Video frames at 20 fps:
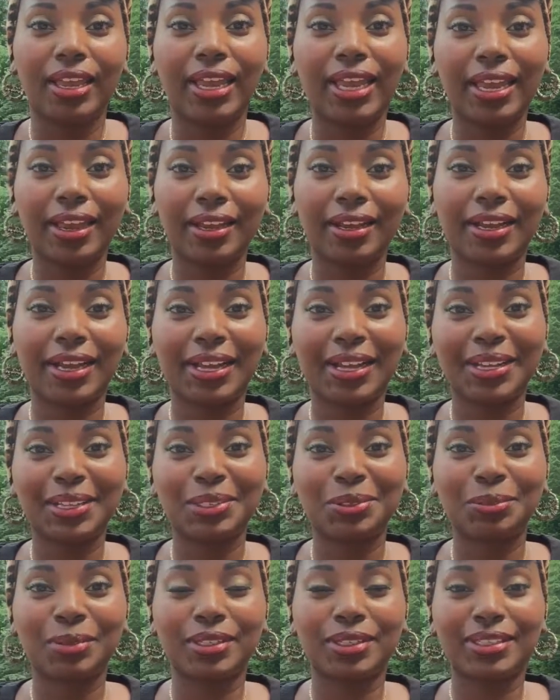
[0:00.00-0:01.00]
Hey
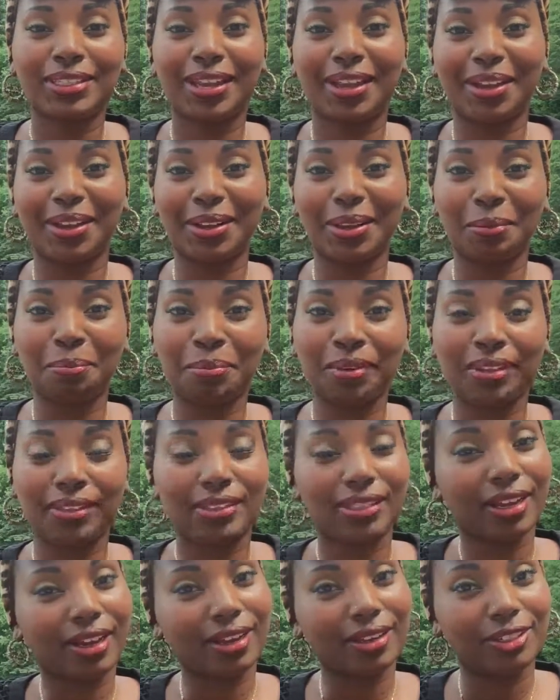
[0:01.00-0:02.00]
guys, what's up?
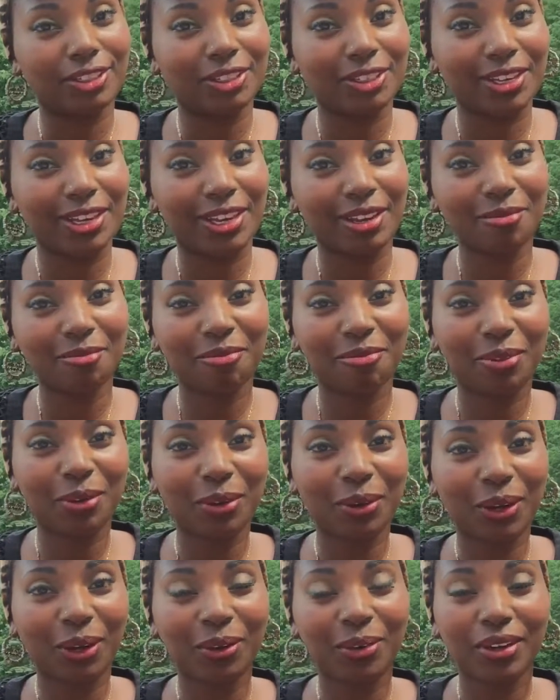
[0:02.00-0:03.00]
It's Ashani and
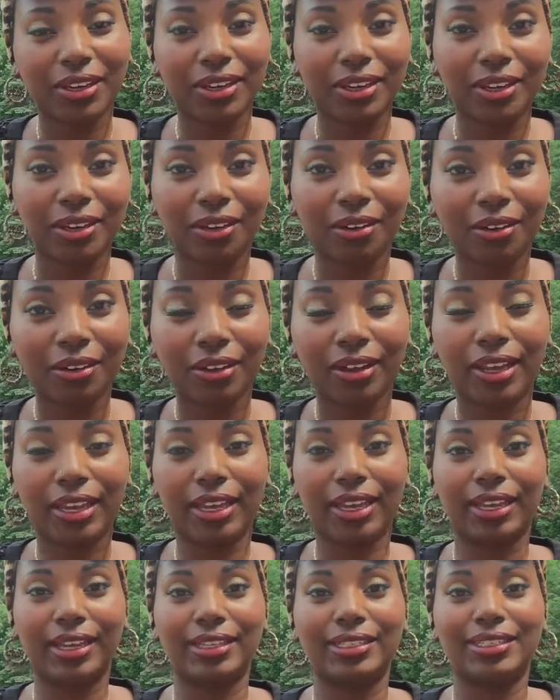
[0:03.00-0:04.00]
Fuko here,
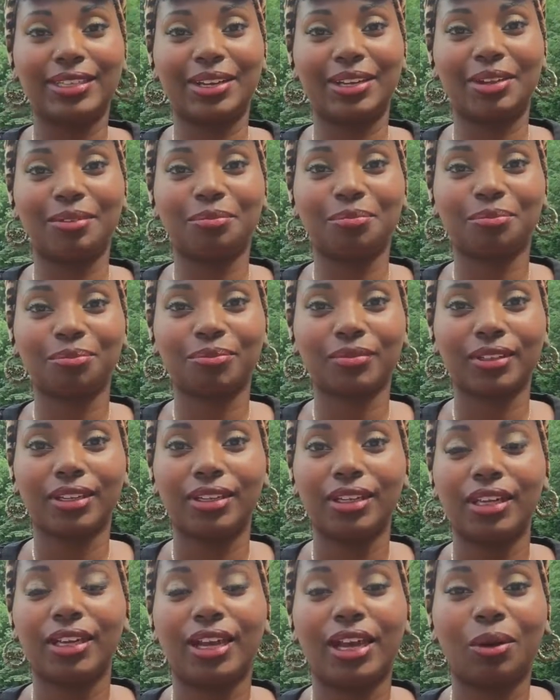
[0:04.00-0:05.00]
and
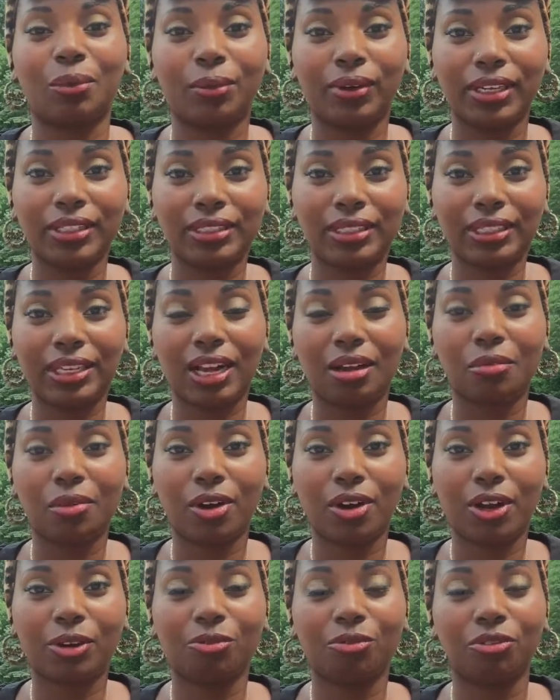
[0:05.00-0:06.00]
I wanted to come
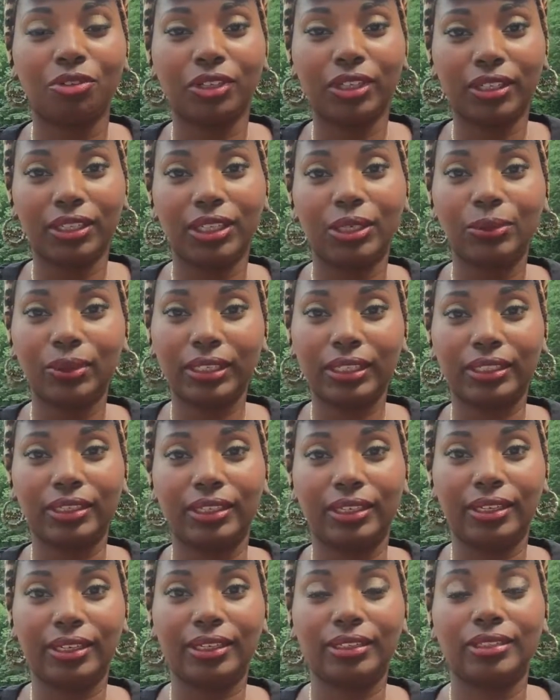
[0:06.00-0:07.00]
on really
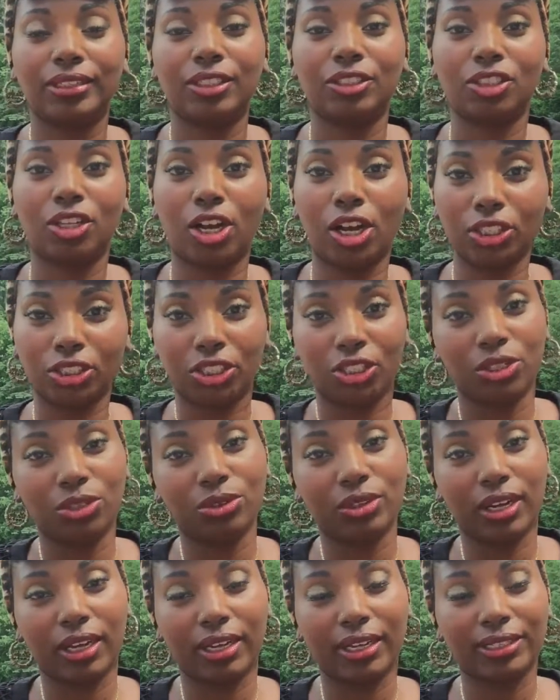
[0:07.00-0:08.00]
quickly to talk to you
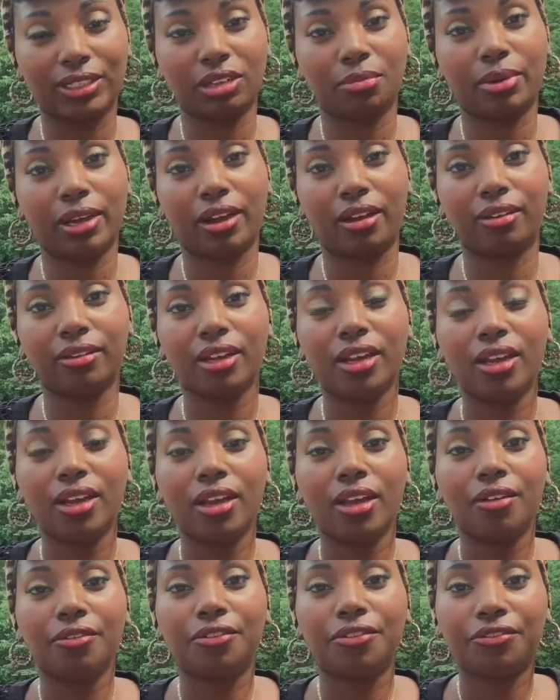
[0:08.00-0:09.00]
guys about
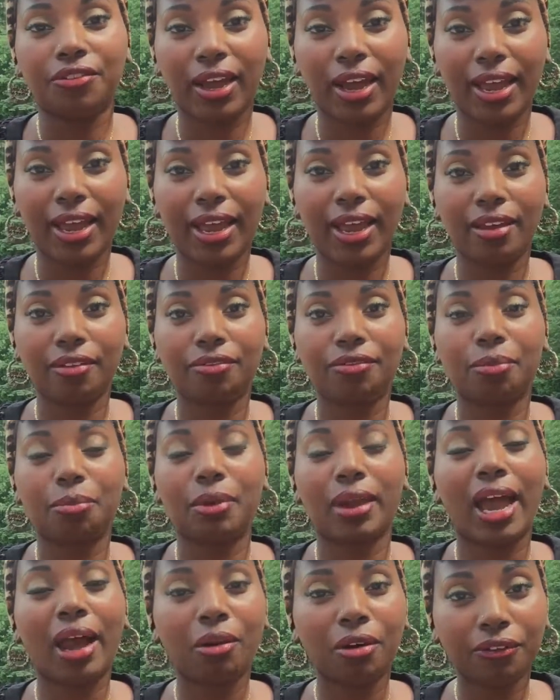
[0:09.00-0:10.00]
5
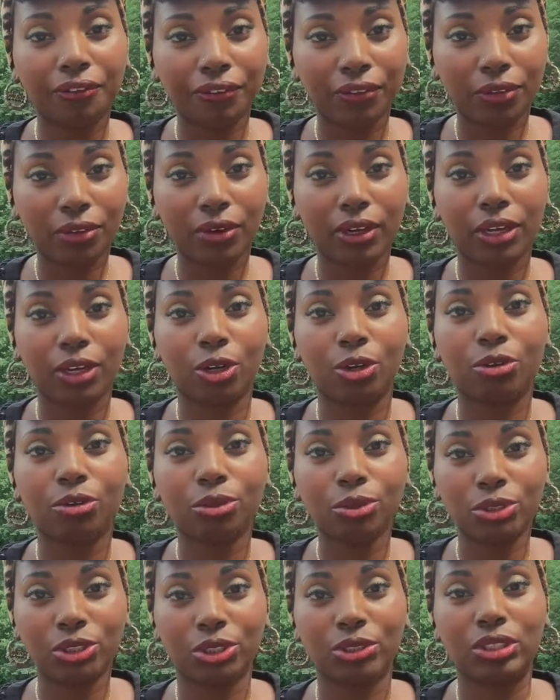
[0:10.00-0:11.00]
powerful and
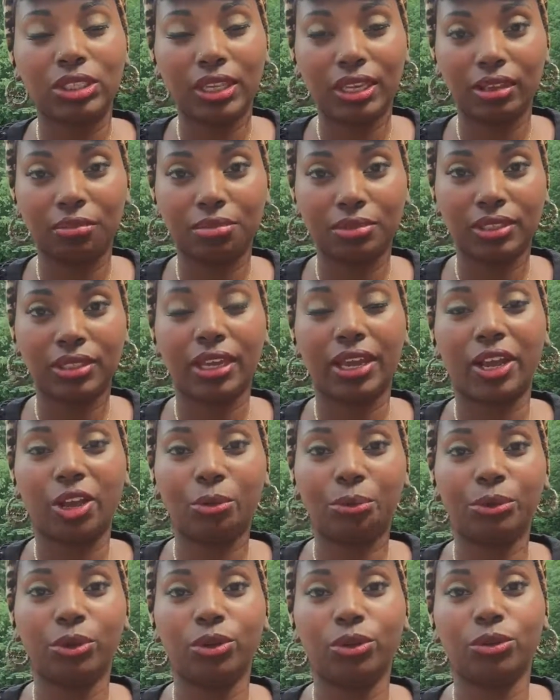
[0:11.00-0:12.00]
crucial tips to
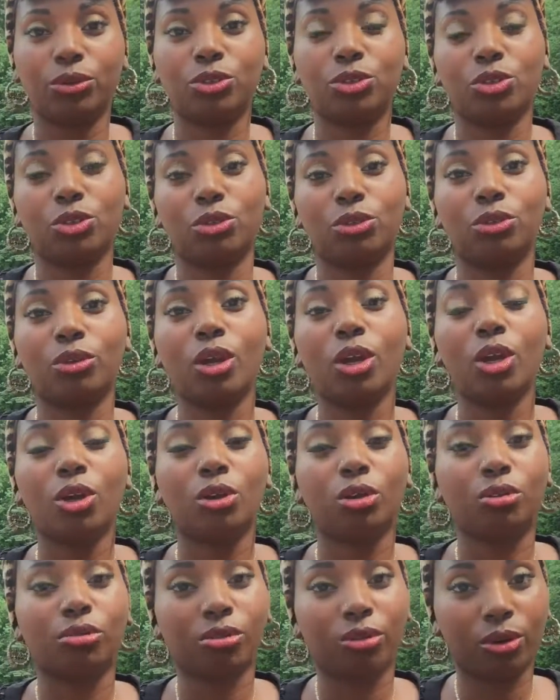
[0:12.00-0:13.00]
help you to
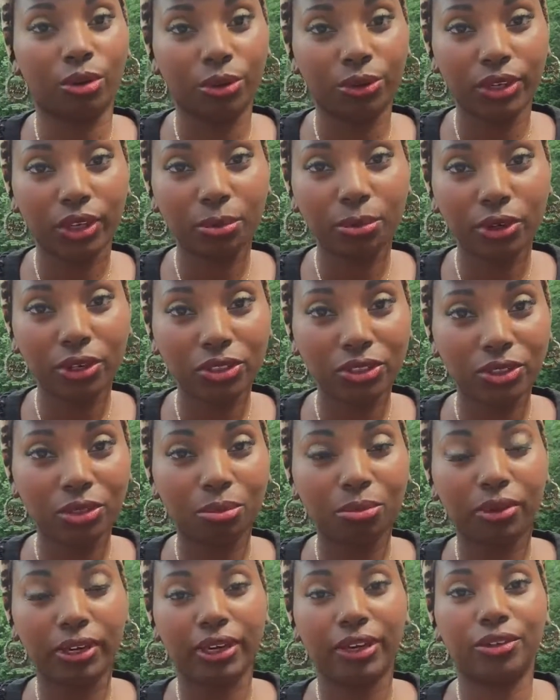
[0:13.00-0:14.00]
grow your personal
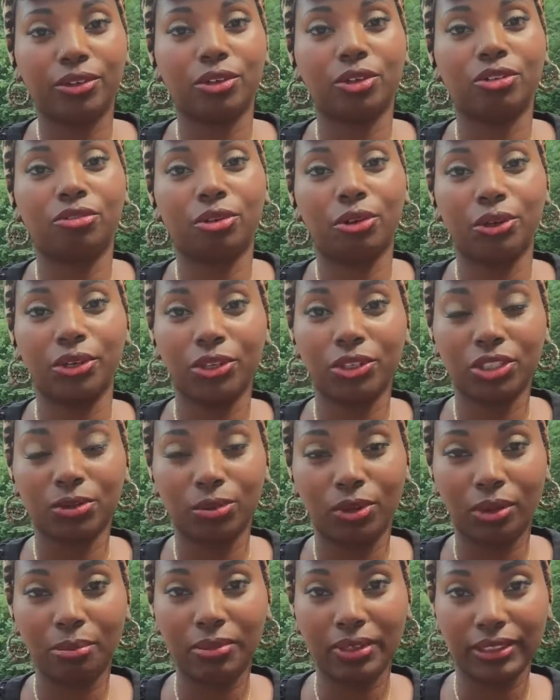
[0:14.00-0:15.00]
brand or grow your
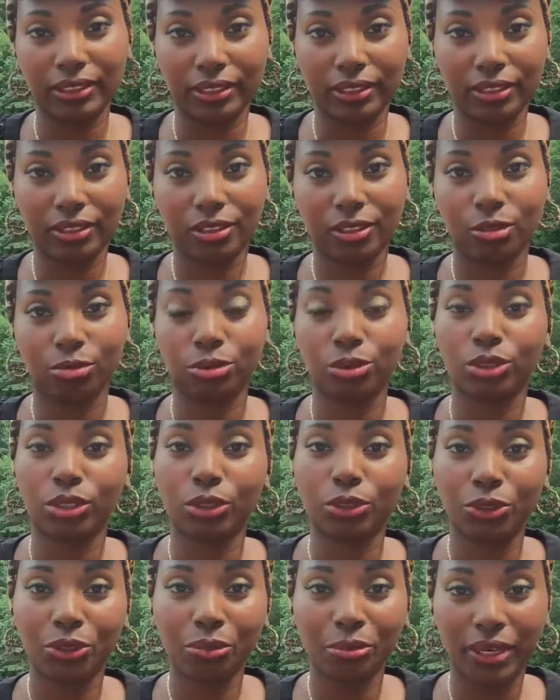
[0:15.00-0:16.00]
small business through
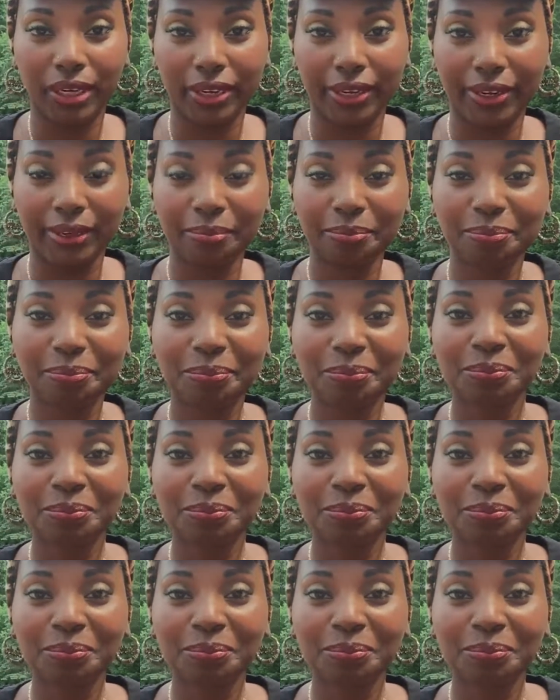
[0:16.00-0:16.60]
social media.